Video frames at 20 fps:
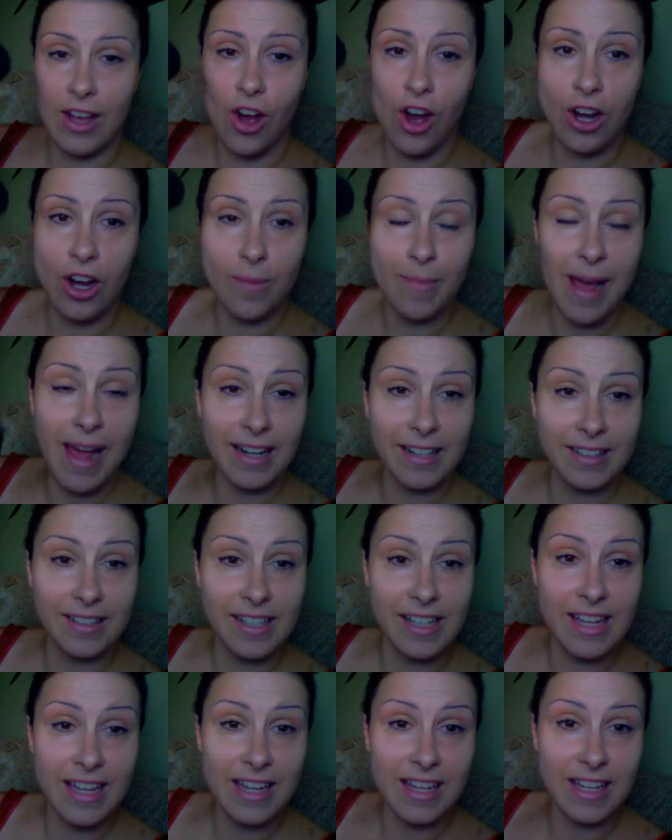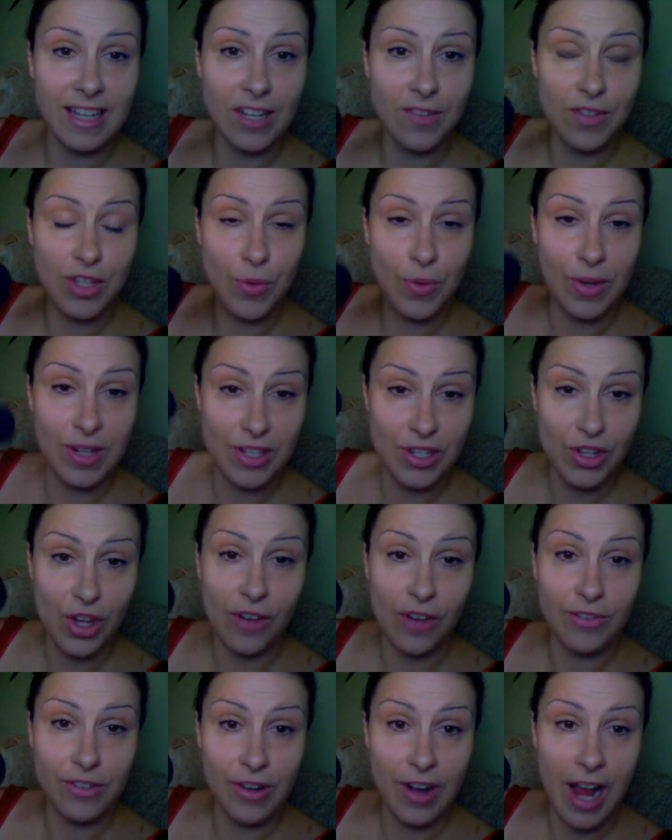automatically gives you a
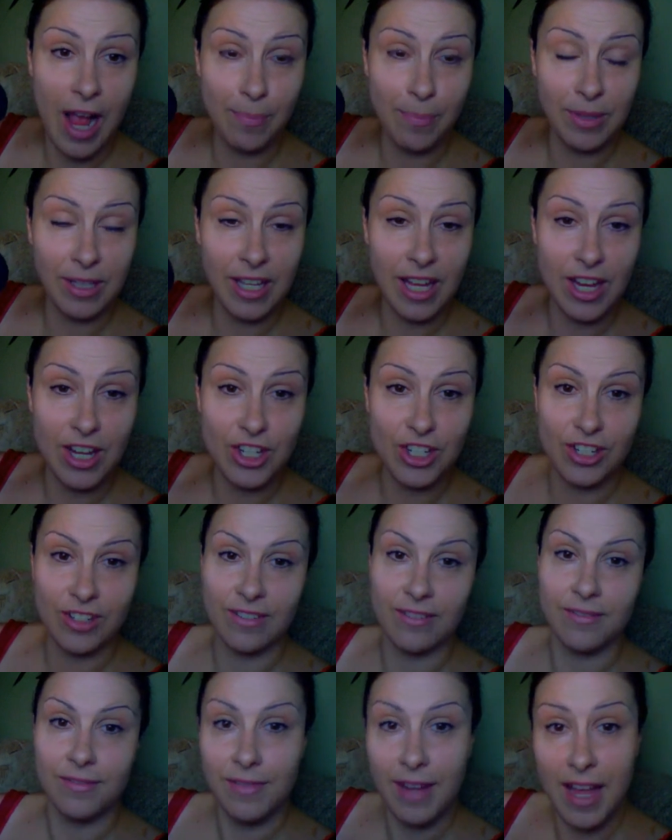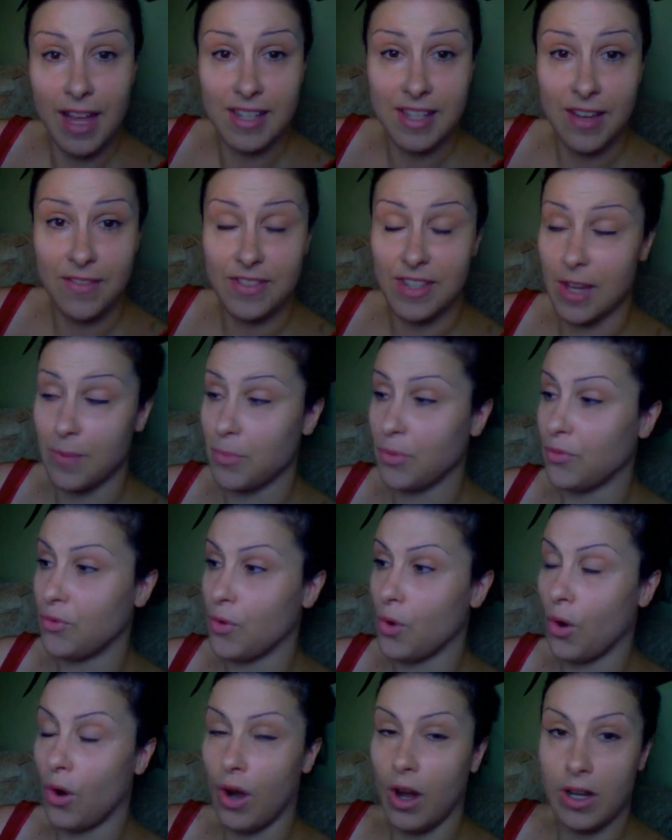softer application, as I've said
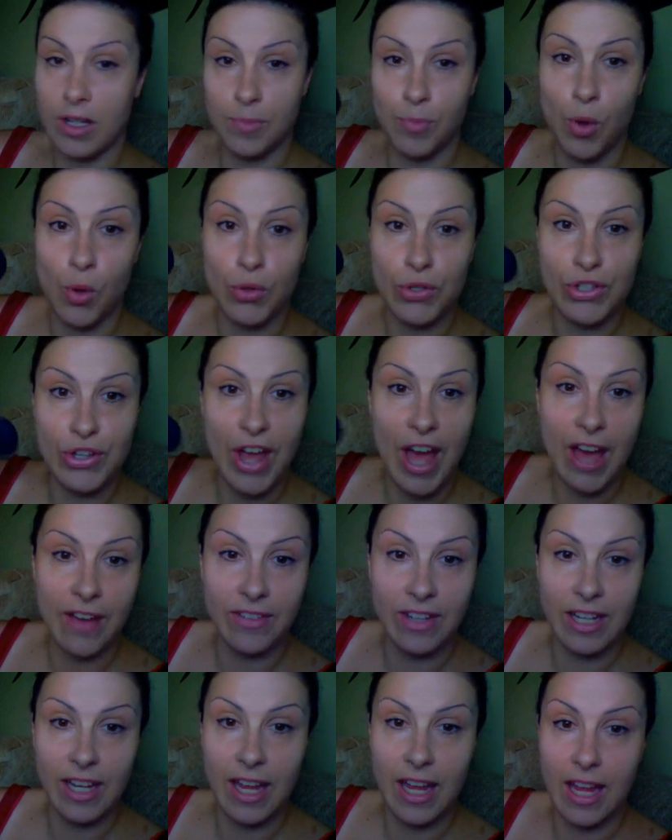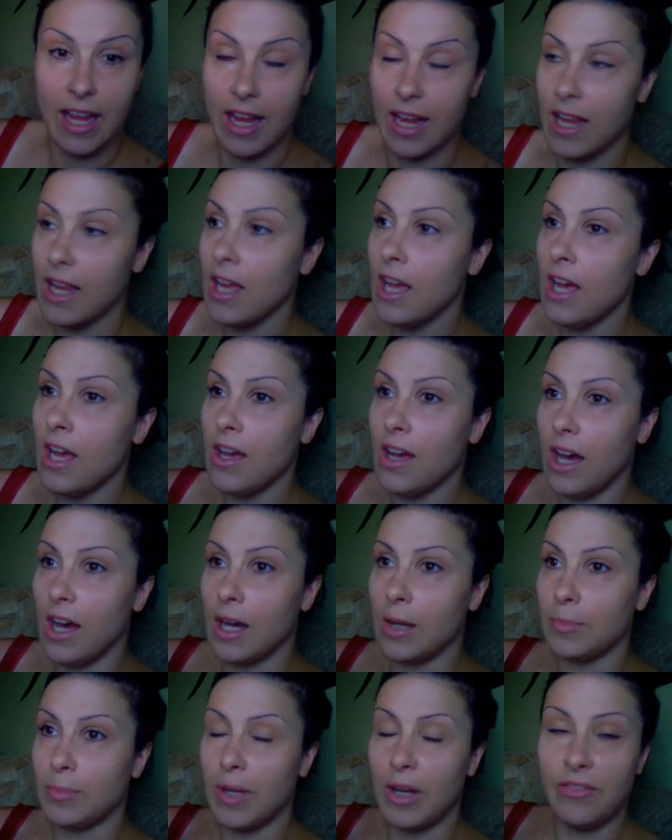before, as opposed to having a
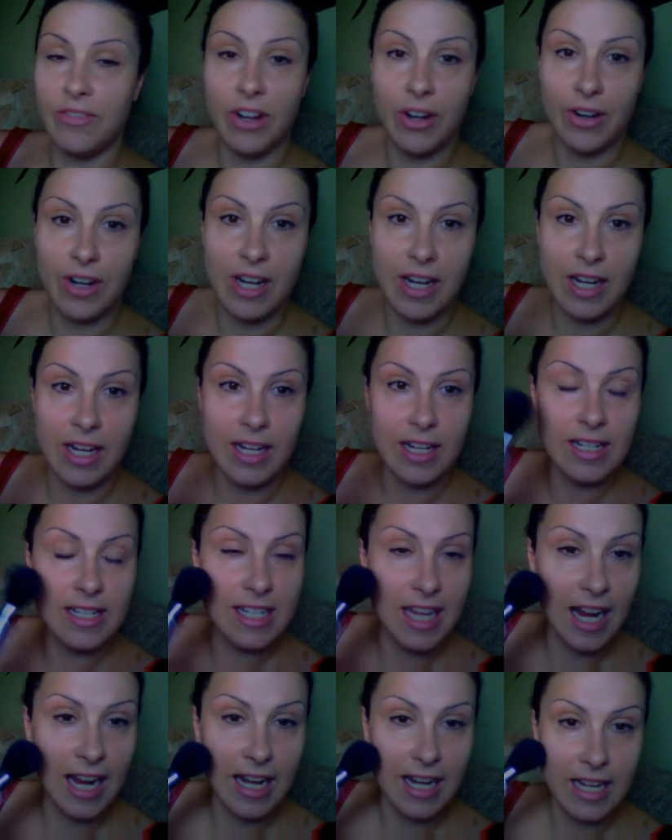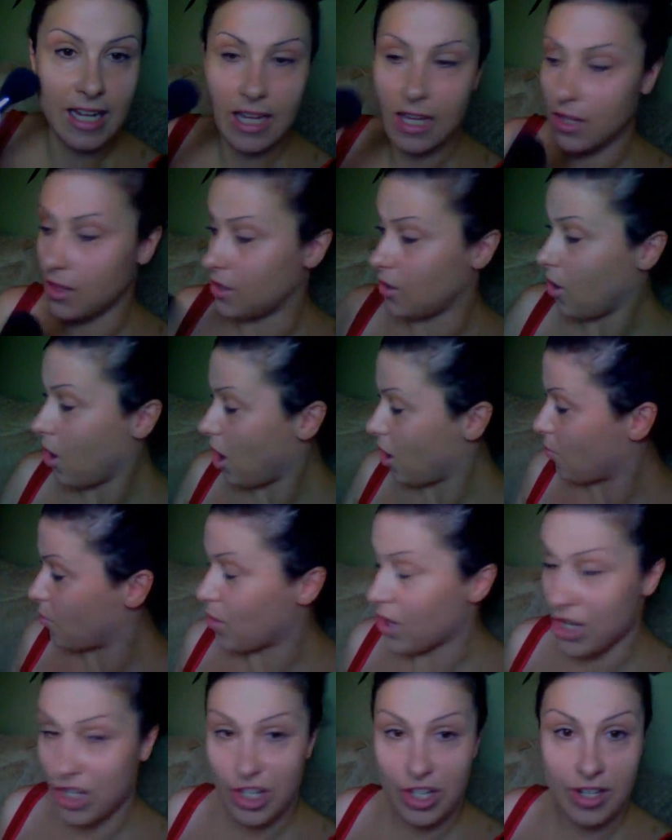very tiny. There are
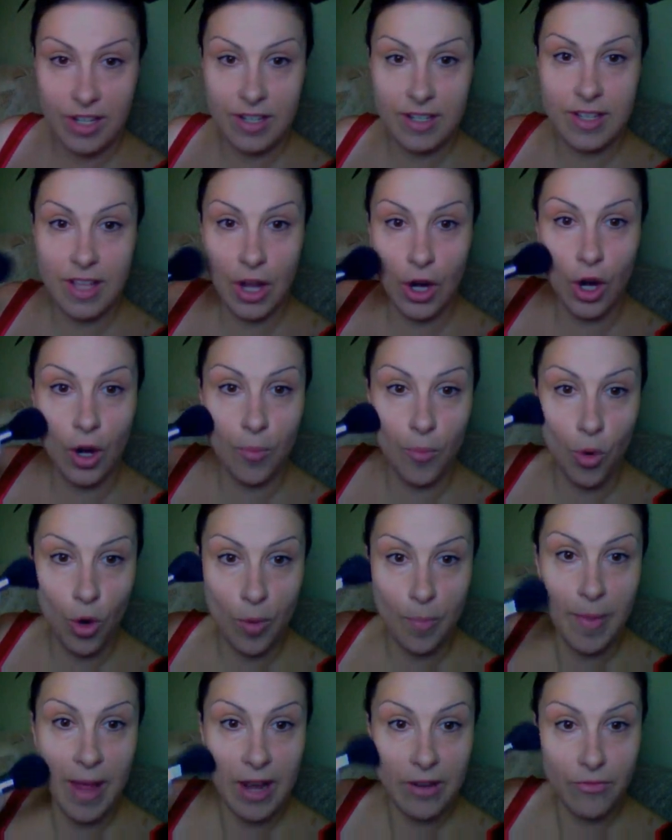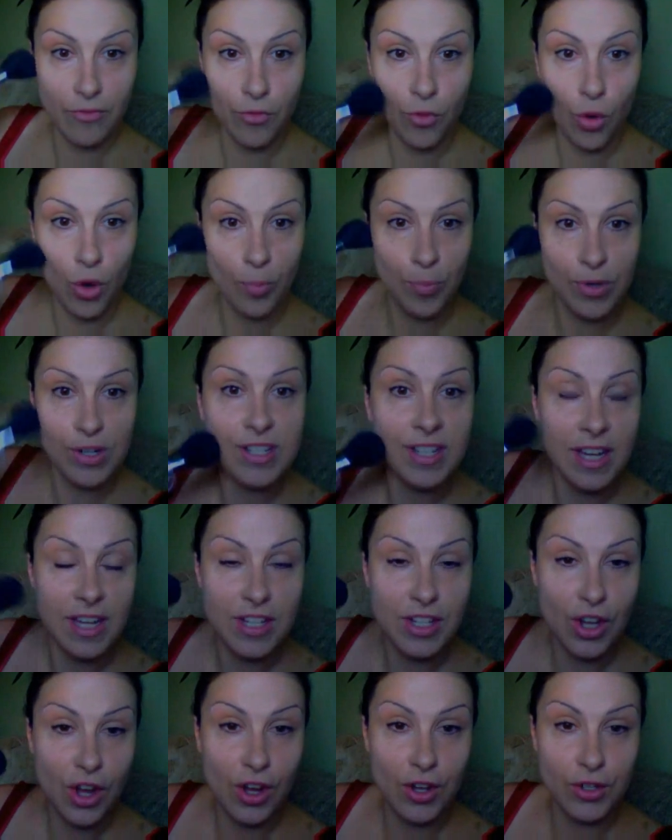brushes that are more meant for
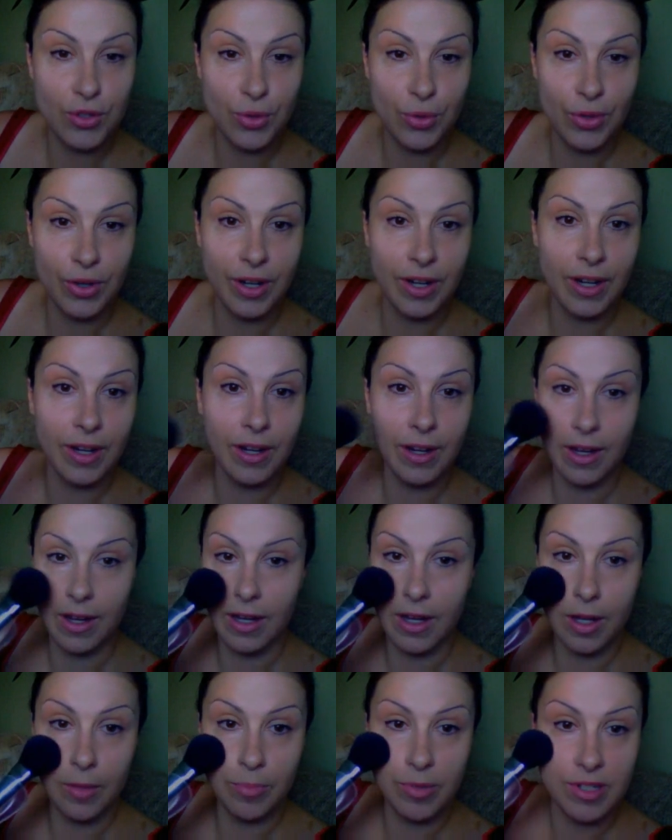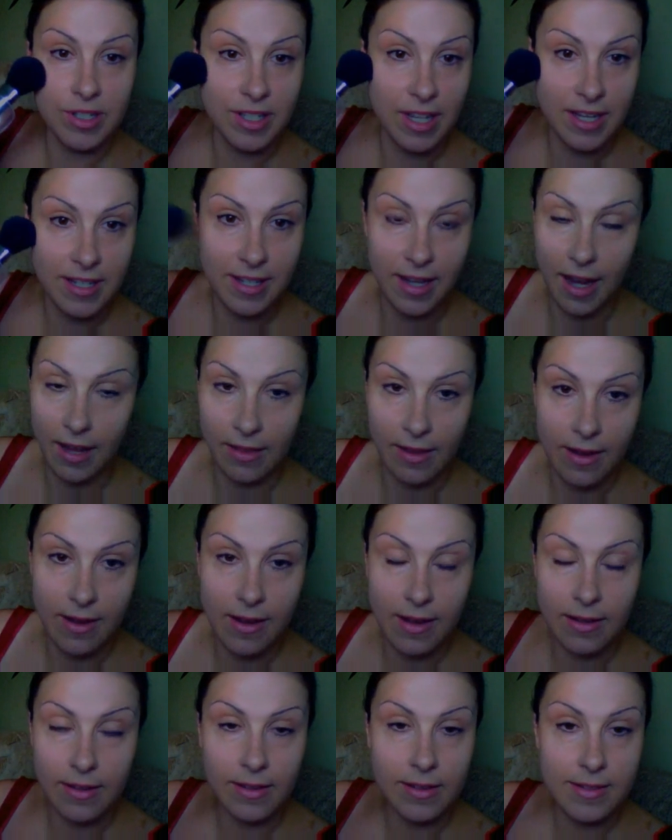precise contouring, precise
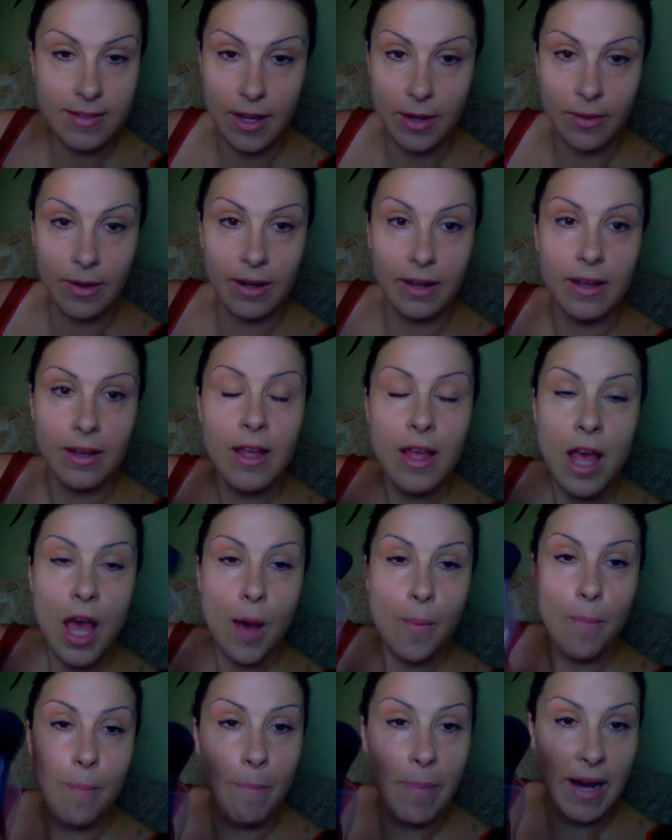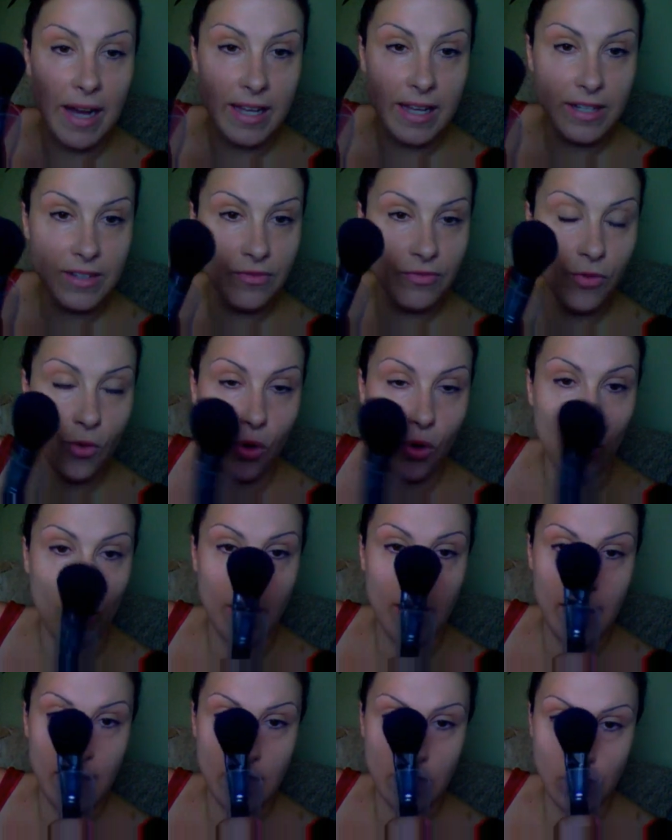highlighting, etc. But
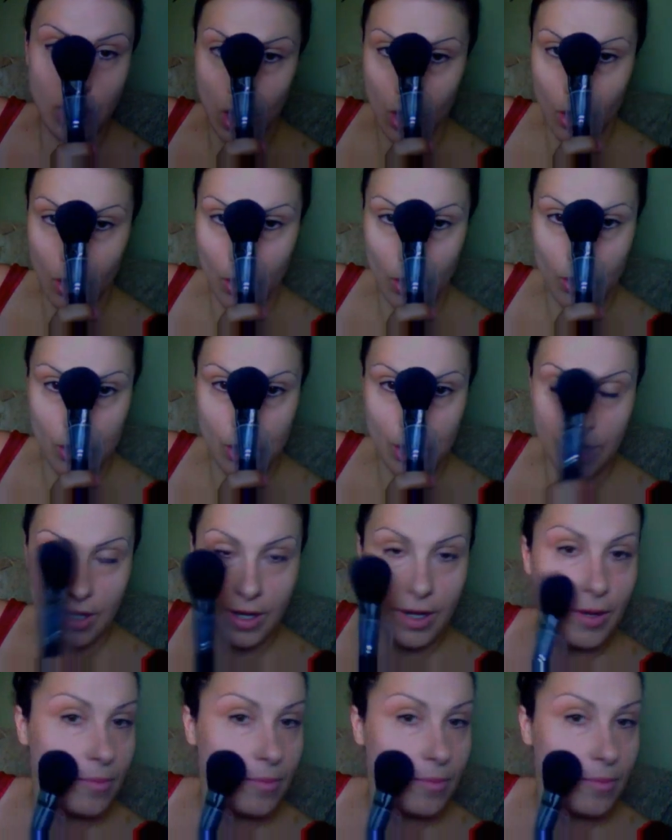for a large,